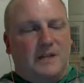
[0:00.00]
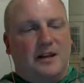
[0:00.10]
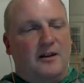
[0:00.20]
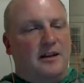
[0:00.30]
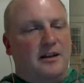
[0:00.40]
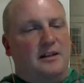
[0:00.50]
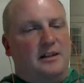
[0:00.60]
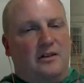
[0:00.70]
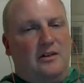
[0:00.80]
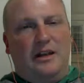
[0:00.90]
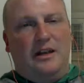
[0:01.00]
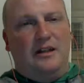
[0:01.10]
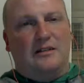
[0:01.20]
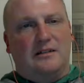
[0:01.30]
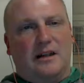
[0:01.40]

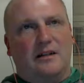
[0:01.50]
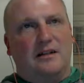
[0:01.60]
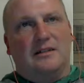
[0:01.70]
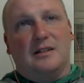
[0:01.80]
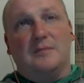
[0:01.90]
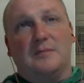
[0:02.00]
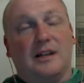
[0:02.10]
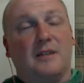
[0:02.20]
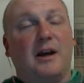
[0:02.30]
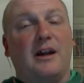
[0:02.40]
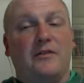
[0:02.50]
it seems like about every